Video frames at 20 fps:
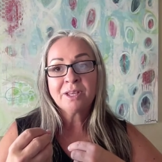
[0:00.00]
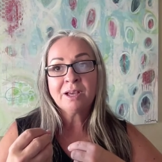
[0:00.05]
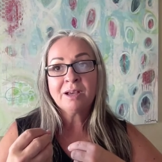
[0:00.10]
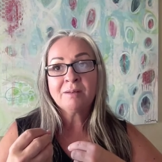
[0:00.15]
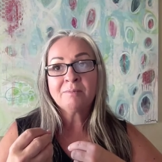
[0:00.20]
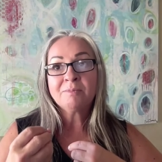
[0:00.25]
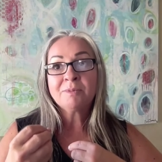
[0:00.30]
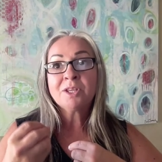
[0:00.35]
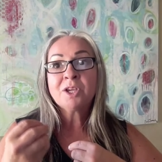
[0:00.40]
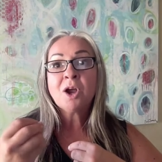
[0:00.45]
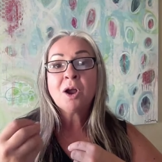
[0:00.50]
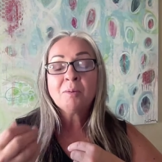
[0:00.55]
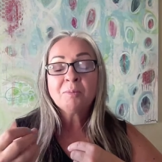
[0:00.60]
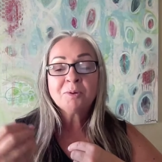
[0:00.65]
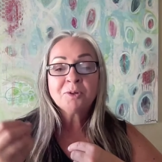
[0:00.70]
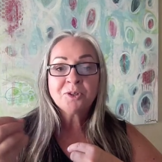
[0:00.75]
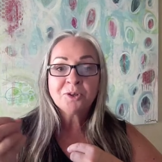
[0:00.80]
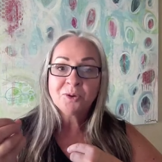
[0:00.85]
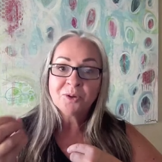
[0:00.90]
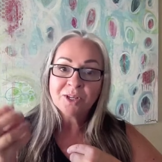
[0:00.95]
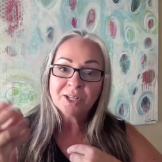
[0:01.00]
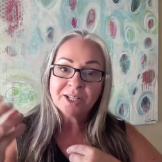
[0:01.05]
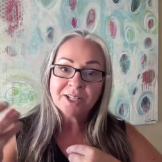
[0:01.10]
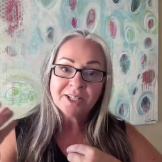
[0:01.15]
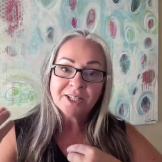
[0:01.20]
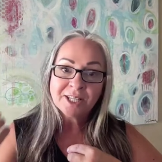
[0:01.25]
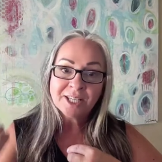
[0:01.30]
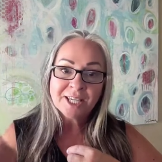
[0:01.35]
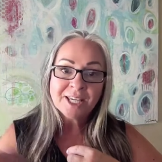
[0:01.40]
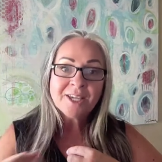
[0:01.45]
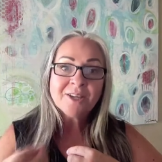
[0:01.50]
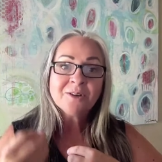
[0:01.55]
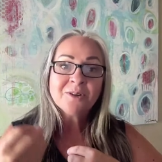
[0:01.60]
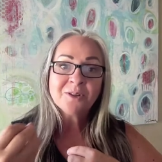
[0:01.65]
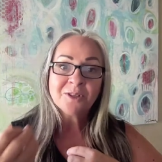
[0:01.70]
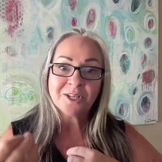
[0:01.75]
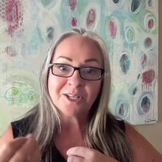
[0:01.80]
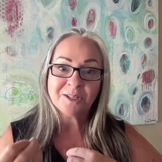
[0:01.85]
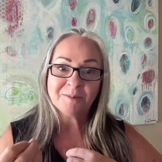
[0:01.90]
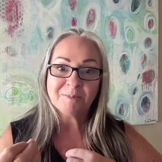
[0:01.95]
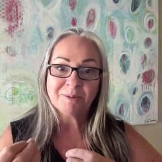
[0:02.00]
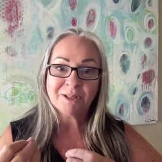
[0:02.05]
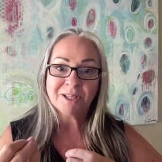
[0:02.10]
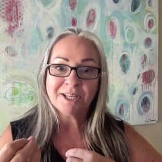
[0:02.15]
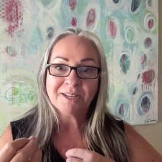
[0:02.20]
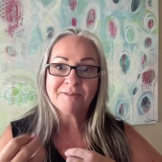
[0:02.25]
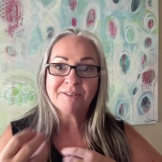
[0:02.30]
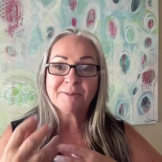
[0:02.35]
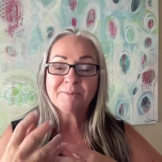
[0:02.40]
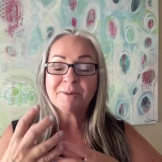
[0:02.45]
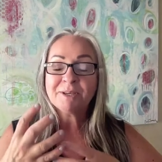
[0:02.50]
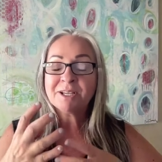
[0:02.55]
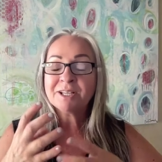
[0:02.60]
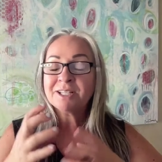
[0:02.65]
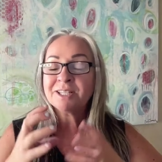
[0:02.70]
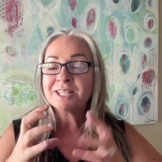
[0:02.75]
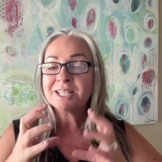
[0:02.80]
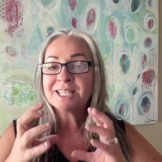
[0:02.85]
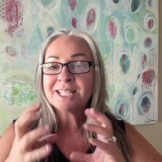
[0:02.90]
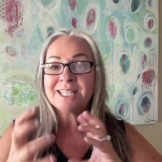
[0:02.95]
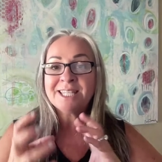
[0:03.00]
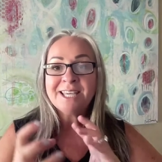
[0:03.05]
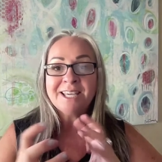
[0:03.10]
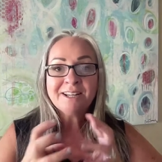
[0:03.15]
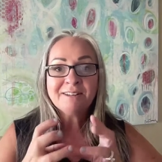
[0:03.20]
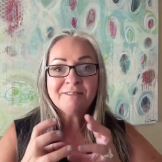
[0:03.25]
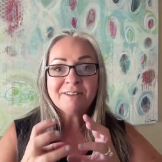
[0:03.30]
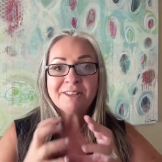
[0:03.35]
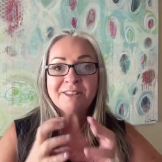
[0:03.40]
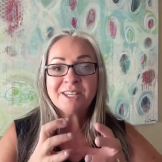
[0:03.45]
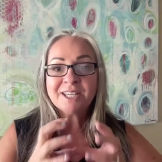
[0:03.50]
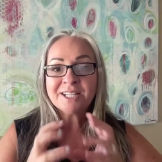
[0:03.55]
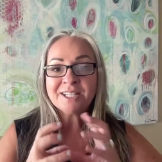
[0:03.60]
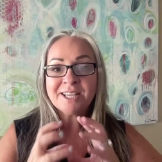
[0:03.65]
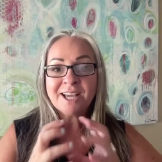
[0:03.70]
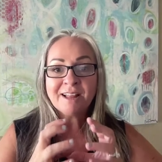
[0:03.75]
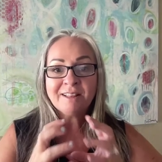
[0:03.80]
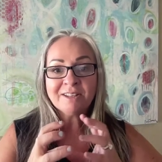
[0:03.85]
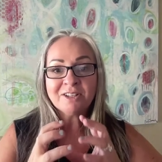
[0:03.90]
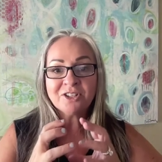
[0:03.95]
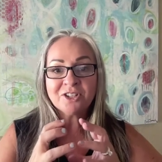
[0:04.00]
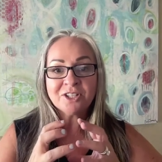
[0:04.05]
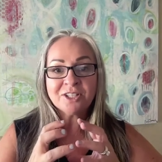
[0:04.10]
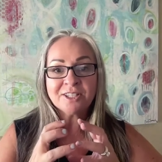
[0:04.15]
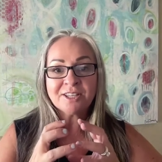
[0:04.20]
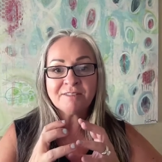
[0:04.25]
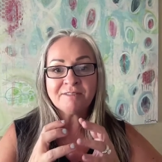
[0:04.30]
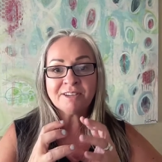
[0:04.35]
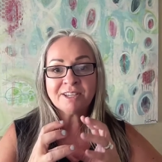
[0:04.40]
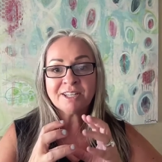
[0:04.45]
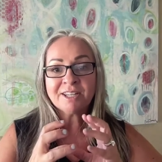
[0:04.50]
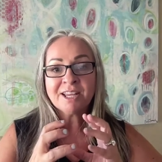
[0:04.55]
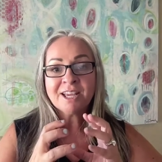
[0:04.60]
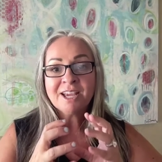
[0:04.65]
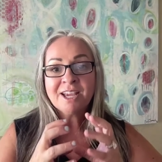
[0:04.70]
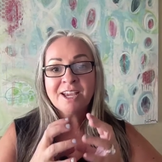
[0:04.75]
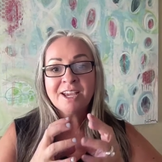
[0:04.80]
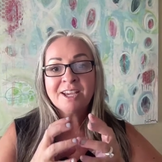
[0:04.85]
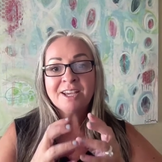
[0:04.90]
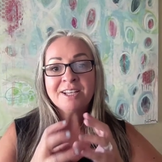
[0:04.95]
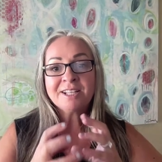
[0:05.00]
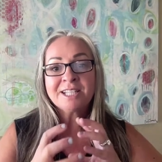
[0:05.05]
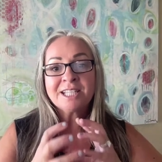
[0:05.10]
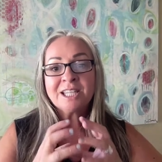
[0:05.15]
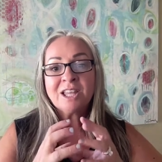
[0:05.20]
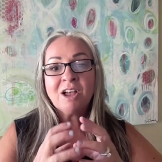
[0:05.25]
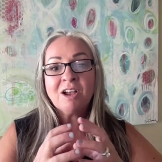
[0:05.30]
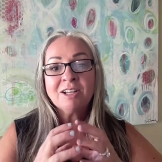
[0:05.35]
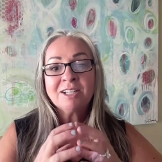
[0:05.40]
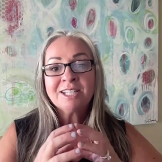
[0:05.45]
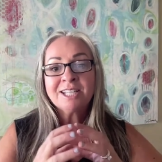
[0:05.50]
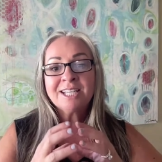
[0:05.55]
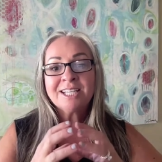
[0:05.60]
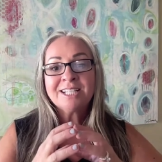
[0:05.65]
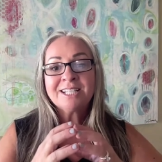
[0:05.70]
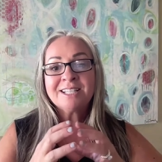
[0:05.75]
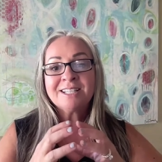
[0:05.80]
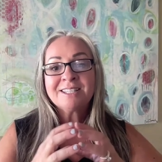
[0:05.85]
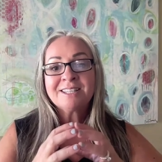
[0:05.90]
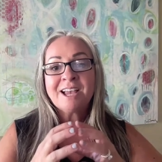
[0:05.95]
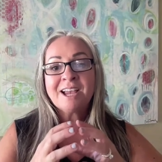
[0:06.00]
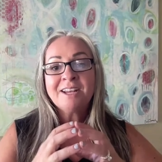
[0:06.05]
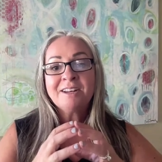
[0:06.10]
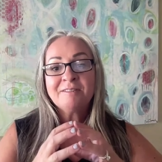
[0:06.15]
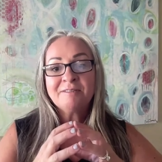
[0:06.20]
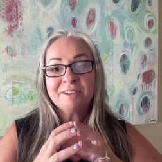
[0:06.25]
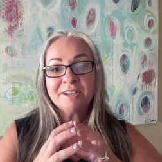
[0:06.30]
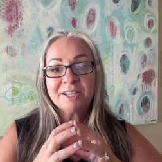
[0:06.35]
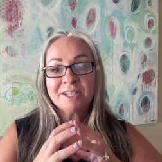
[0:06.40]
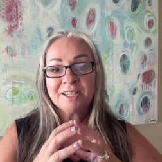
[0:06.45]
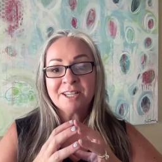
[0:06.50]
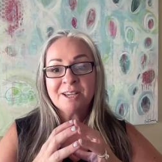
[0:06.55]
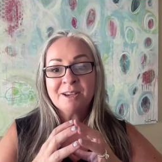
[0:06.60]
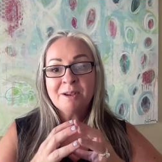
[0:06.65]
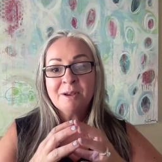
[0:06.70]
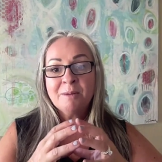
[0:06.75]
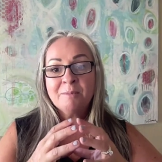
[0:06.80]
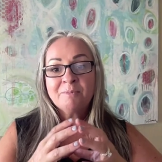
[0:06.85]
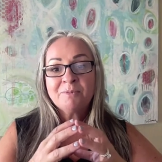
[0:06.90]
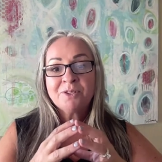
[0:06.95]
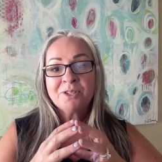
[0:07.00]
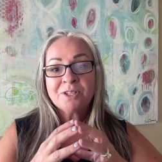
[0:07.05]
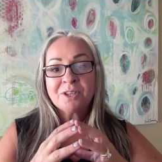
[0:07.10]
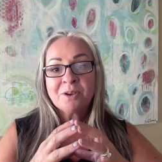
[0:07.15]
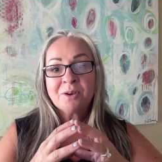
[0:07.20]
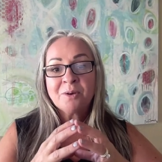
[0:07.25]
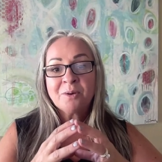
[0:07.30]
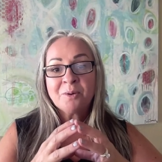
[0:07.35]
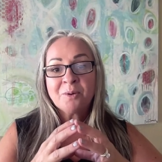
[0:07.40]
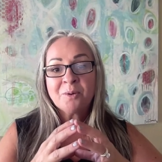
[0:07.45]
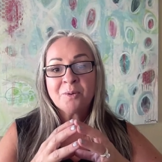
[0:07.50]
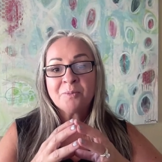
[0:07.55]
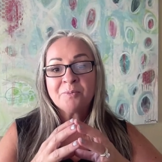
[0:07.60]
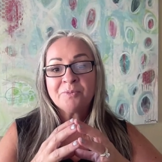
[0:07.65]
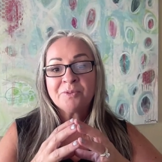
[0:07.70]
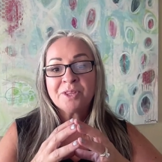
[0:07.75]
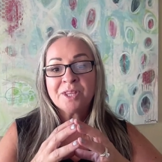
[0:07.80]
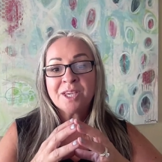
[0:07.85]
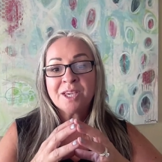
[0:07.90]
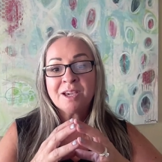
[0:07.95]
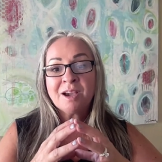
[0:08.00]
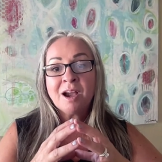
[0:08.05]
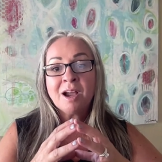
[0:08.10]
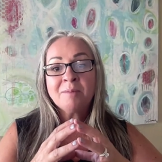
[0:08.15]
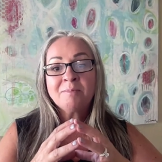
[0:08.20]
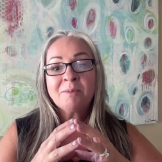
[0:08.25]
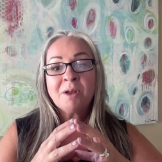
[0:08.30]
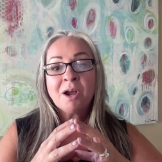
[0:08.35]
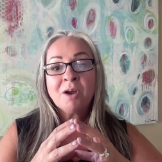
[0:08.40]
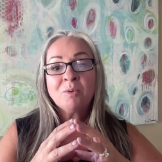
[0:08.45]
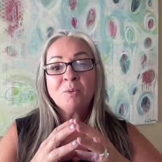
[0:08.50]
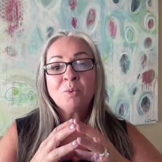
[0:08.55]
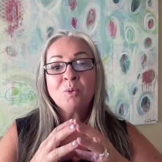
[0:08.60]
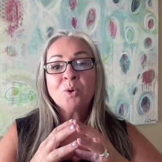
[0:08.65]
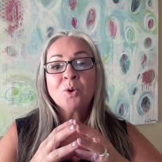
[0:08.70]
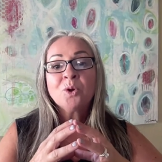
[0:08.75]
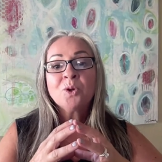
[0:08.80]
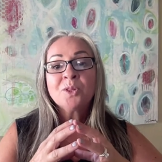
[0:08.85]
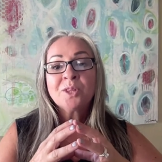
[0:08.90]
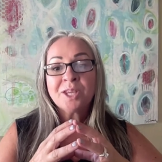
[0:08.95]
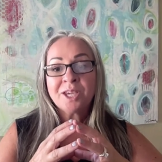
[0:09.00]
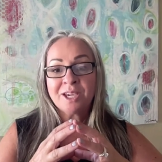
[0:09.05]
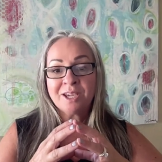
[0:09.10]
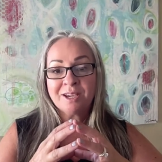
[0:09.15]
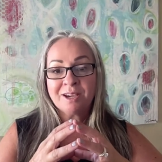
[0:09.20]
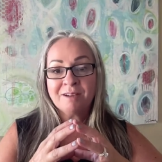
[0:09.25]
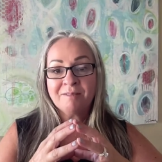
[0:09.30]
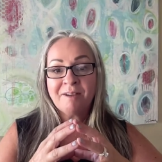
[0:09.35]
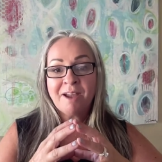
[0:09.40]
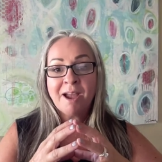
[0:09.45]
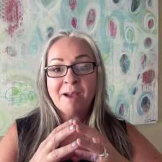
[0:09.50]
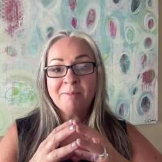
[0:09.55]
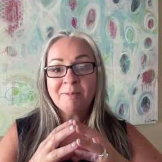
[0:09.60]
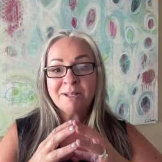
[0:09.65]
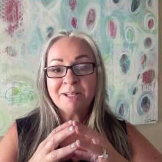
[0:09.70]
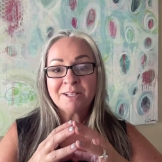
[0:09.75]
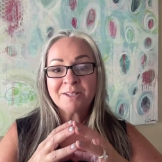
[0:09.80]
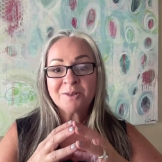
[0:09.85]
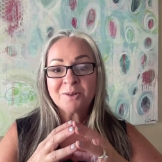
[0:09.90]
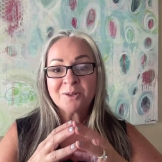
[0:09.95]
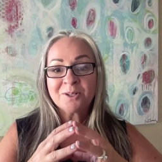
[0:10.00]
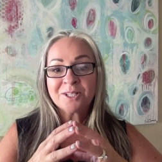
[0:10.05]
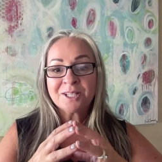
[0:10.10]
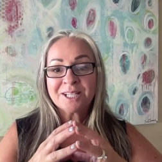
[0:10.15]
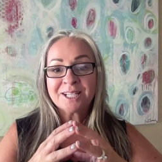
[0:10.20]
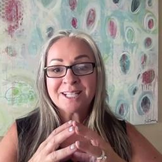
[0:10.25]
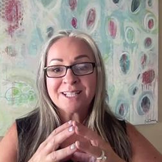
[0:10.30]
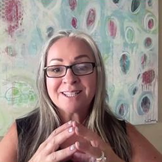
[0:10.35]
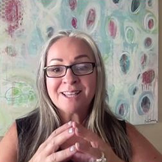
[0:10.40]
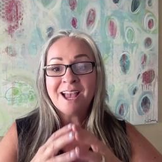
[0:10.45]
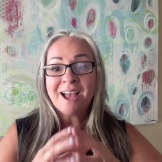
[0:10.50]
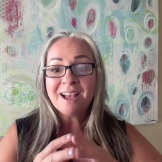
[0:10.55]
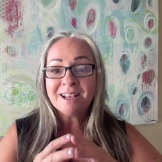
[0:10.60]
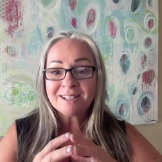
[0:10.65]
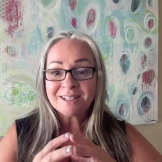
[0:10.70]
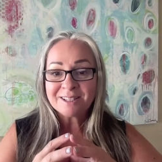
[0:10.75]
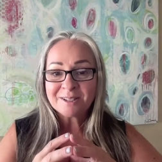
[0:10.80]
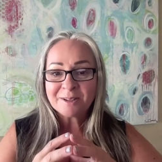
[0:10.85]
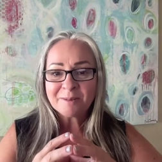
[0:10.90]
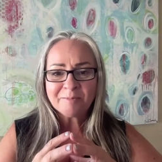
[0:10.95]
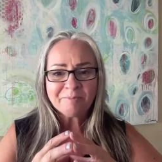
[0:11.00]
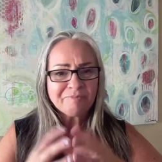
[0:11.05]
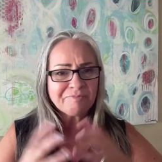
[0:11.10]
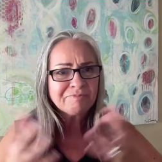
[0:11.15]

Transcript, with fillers: um, the opportunities to heal these beliefs because the seed of it, the intelligence of it, is locked inside of it. So the I'm not worthy of happiness or success